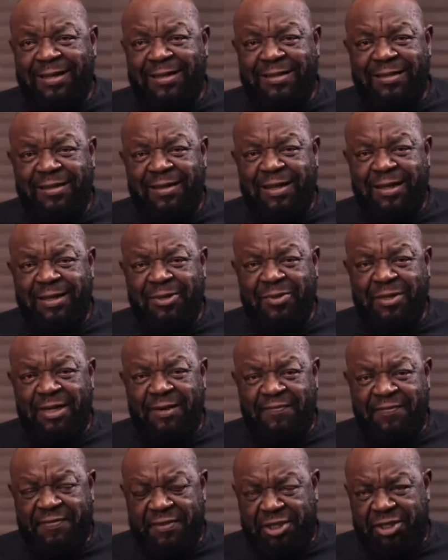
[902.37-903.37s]
legal
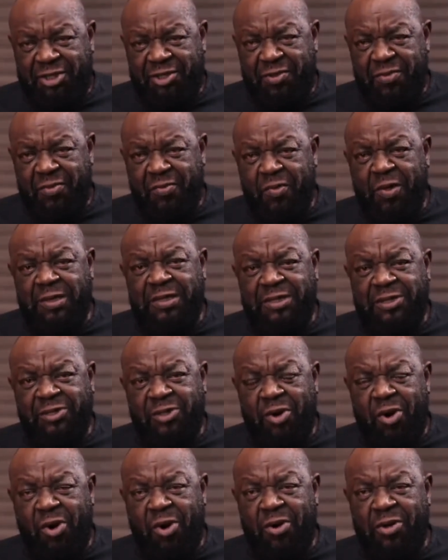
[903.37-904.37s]
definition, what is
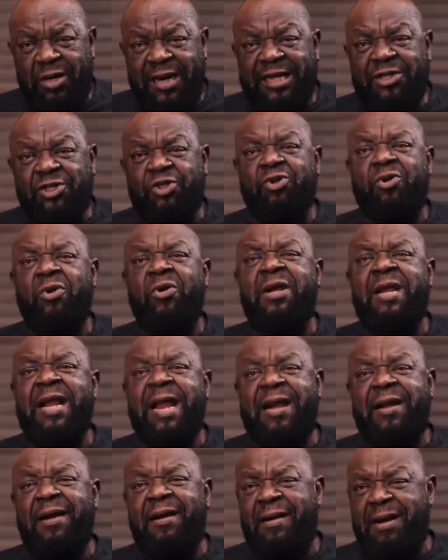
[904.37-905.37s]
called
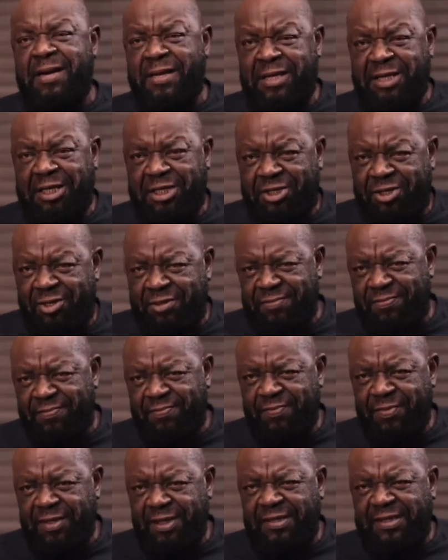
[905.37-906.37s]
extraordinary rendition.
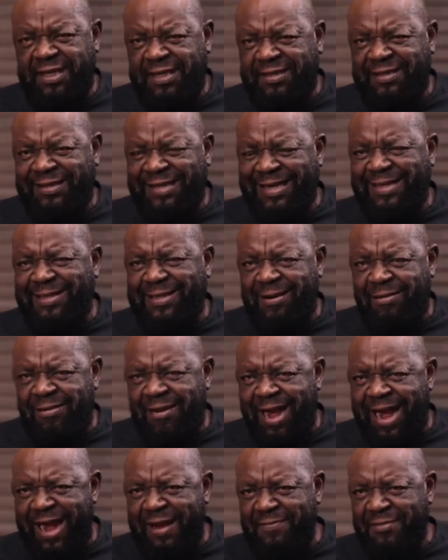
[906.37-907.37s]
It's a state
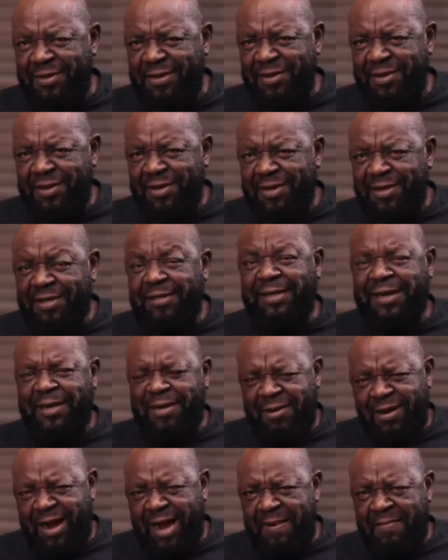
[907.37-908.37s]
crime. It's a
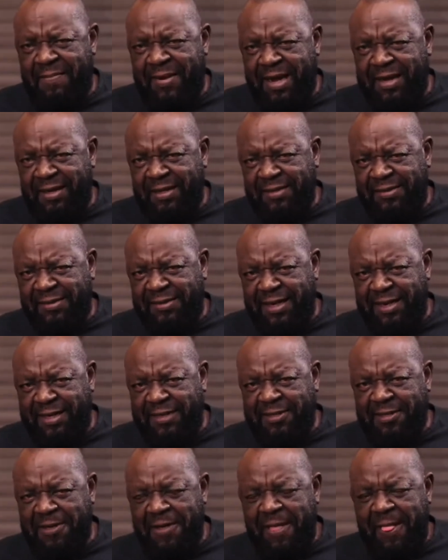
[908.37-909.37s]
crime by the state.
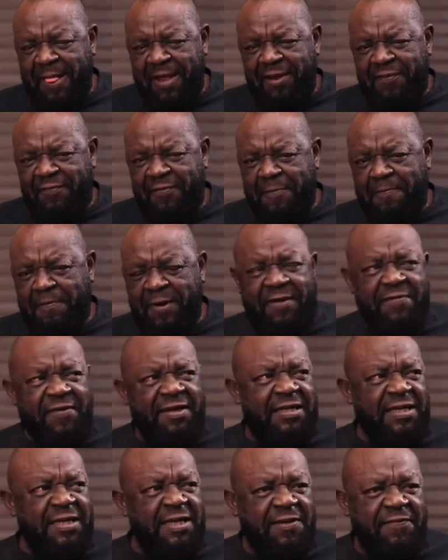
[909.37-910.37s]
If a private
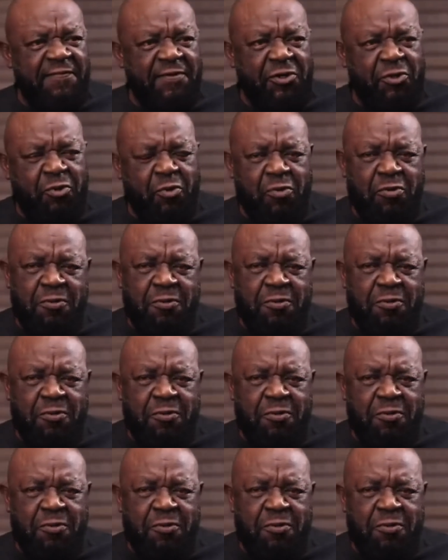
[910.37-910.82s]
individual